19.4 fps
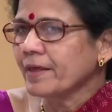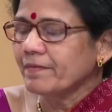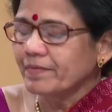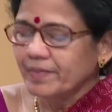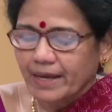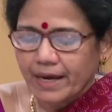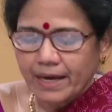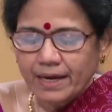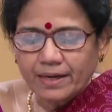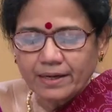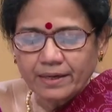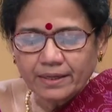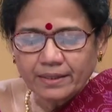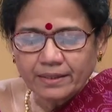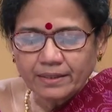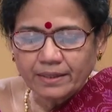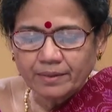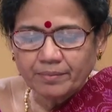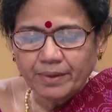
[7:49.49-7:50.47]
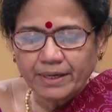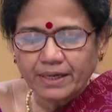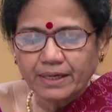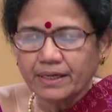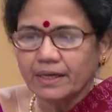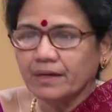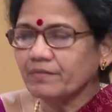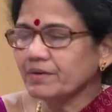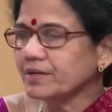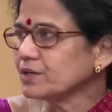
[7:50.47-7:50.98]
there in the
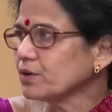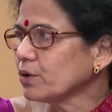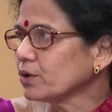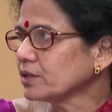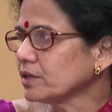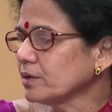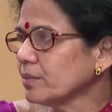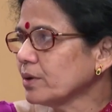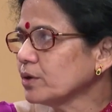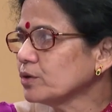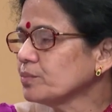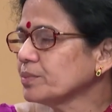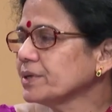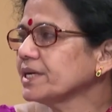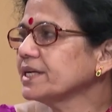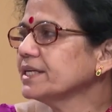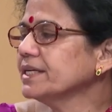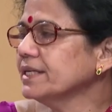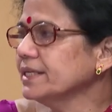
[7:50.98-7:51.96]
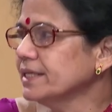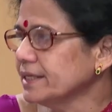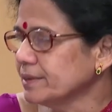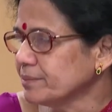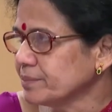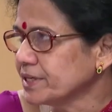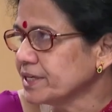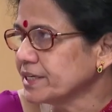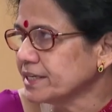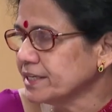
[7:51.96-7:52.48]
beginning we talked about pre-reading
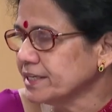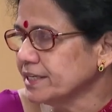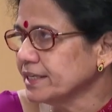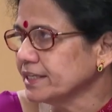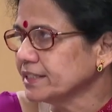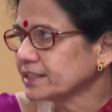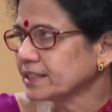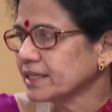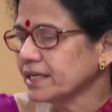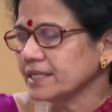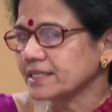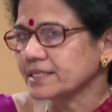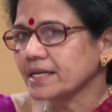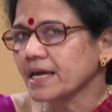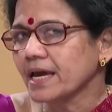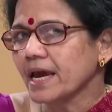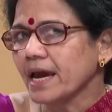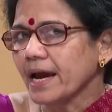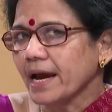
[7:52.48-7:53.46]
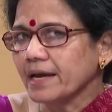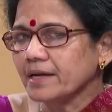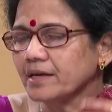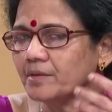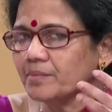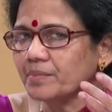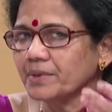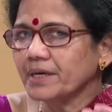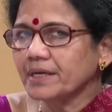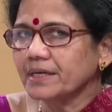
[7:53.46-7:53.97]
pre skills and
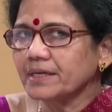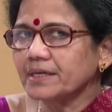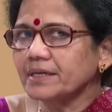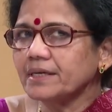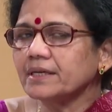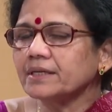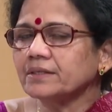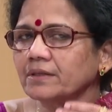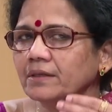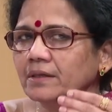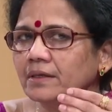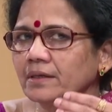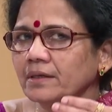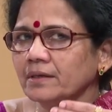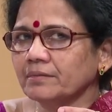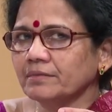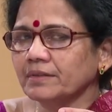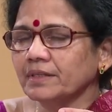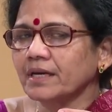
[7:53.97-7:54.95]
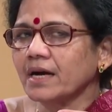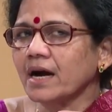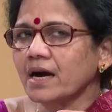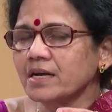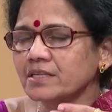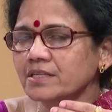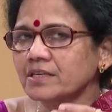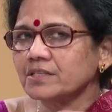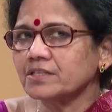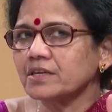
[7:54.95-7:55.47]
in pre-reading uh, we
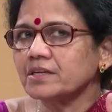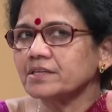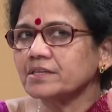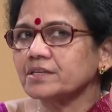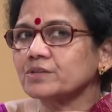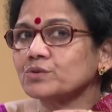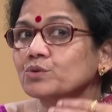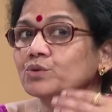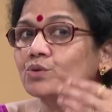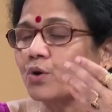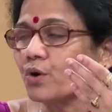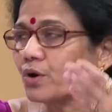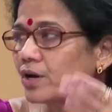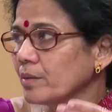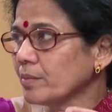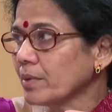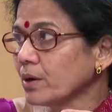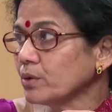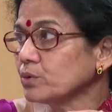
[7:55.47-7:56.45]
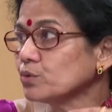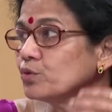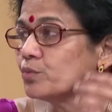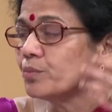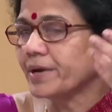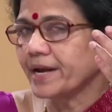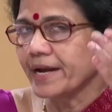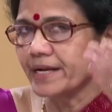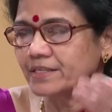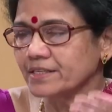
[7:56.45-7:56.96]
asked the children to talk about to
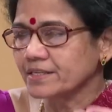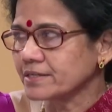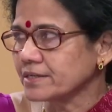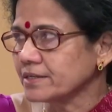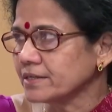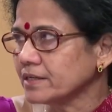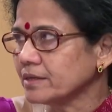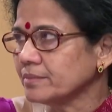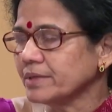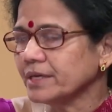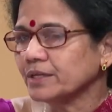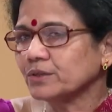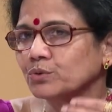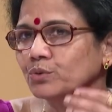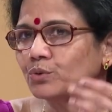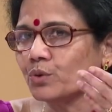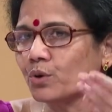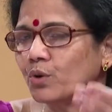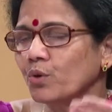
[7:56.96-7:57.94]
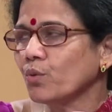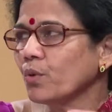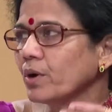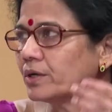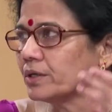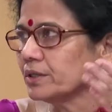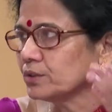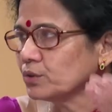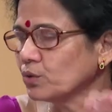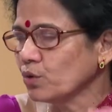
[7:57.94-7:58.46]
brainstorm and to know
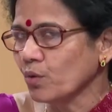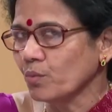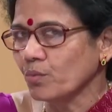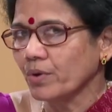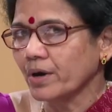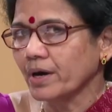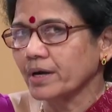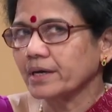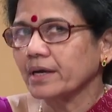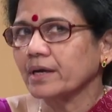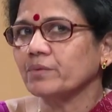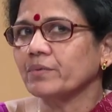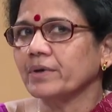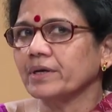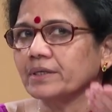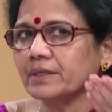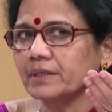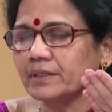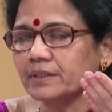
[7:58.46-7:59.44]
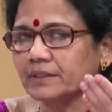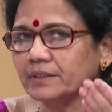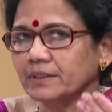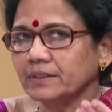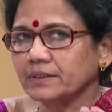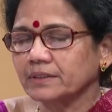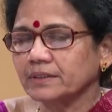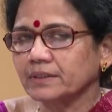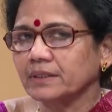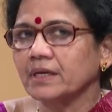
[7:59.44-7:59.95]
what is homework homework and whether it
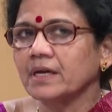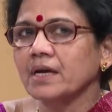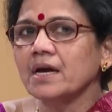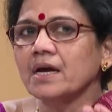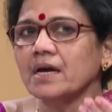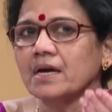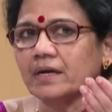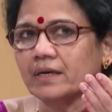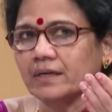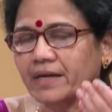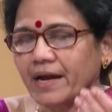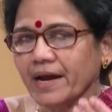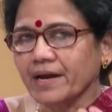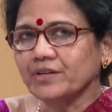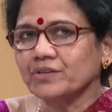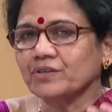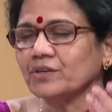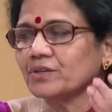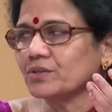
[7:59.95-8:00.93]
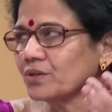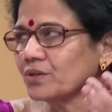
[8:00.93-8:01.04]
is uh, uh, right or